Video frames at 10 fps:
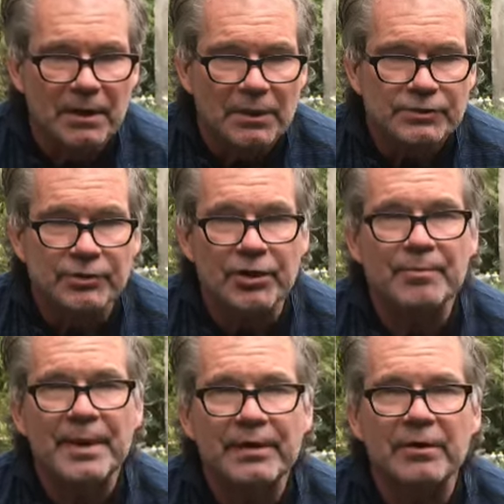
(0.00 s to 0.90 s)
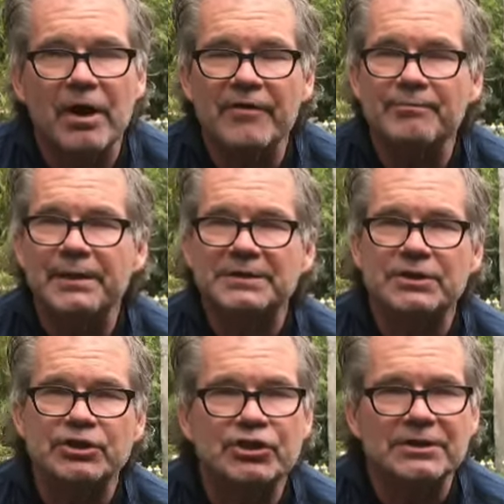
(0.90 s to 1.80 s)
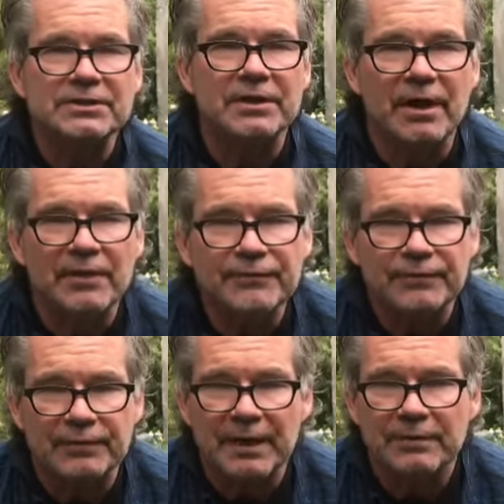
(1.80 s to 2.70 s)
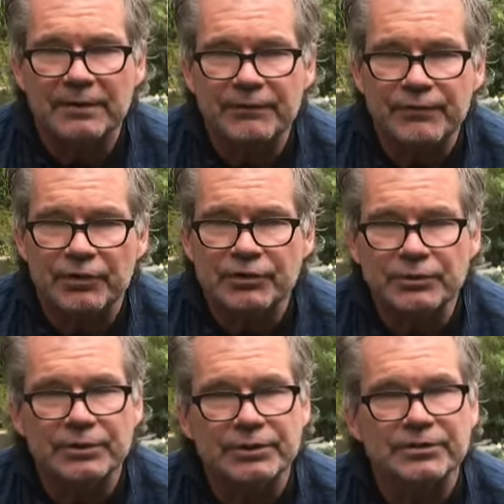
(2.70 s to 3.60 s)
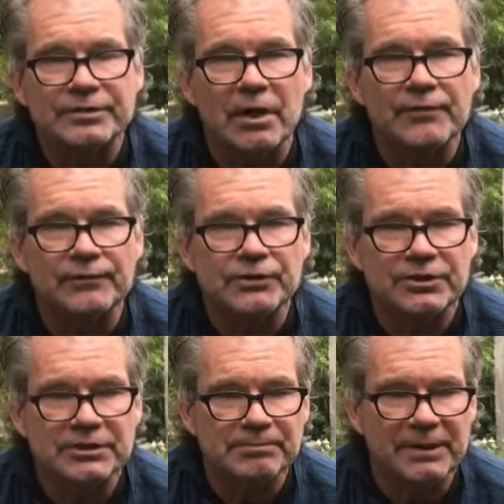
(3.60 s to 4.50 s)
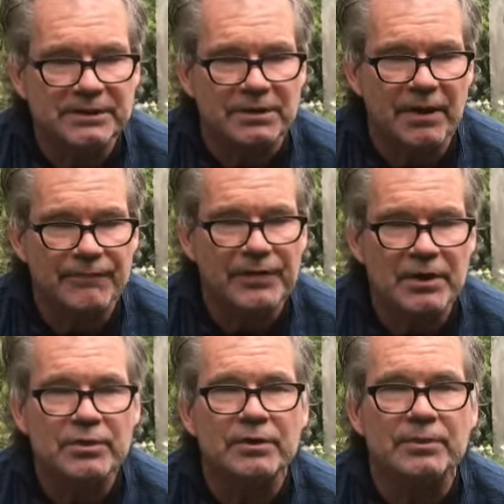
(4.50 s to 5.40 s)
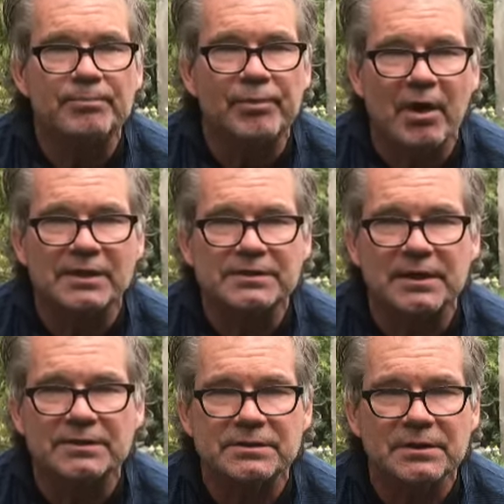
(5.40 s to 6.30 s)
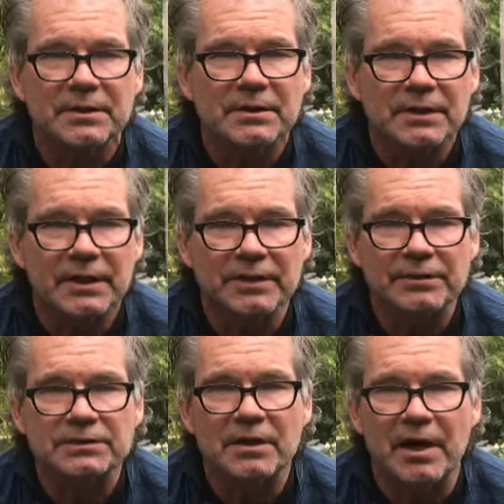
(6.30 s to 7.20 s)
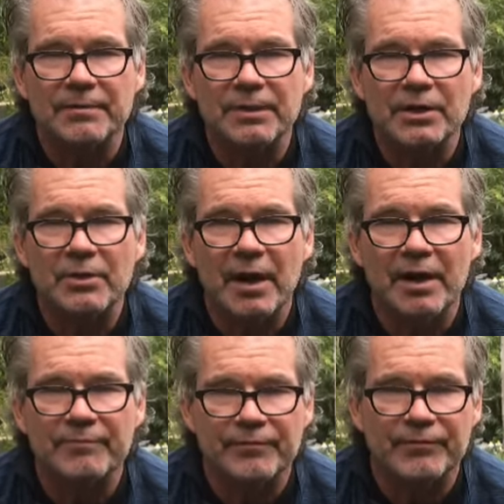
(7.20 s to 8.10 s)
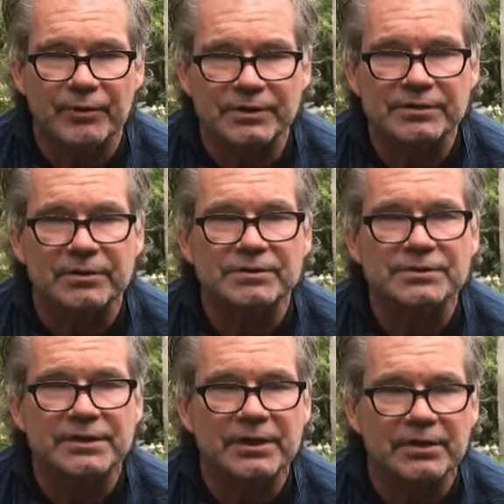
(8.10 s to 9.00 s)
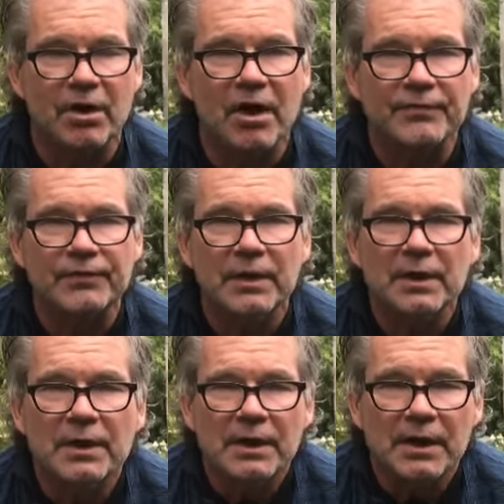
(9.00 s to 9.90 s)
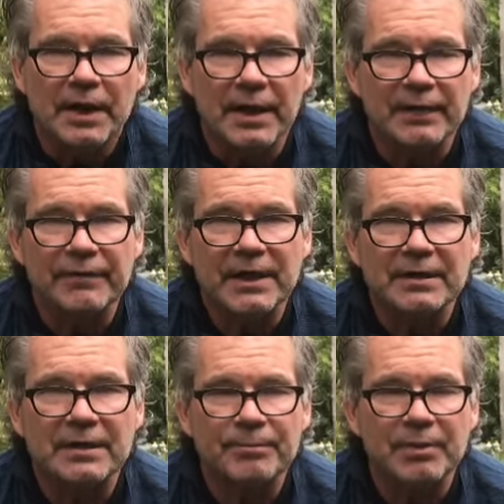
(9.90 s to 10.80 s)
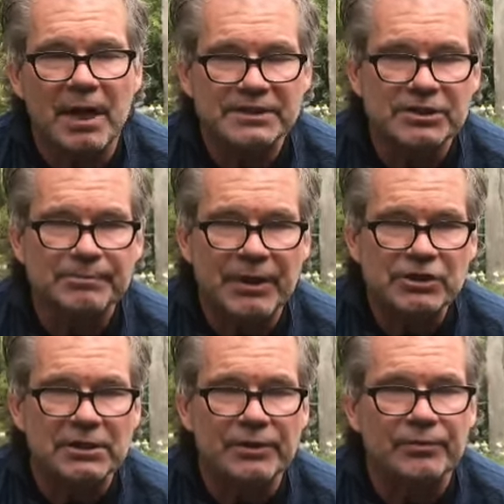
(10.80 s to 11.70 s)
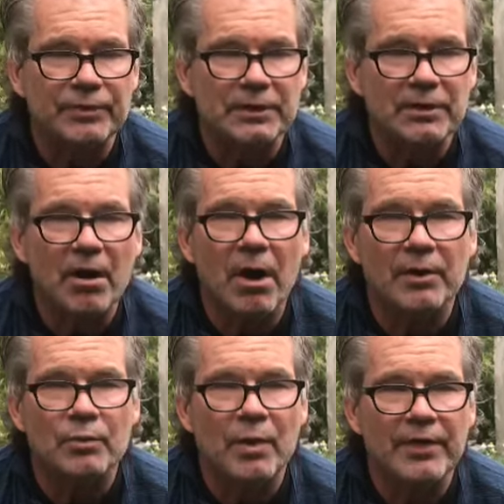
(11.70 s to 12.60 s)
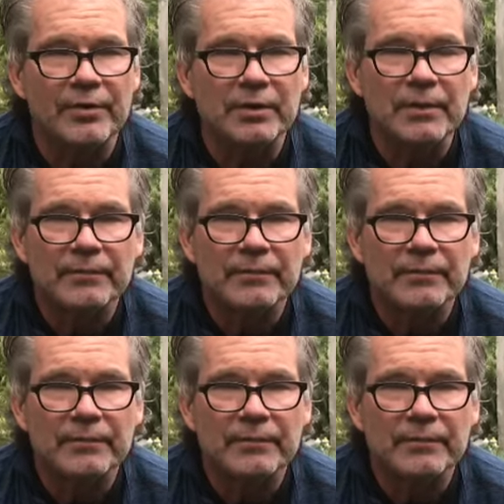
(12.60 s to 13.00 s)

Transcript: So you're better off mixing just enough if you're do-it-yourself, or just mix enough that you can process in the time that you have before it starts to kick off. And that applies especially in really hot weather.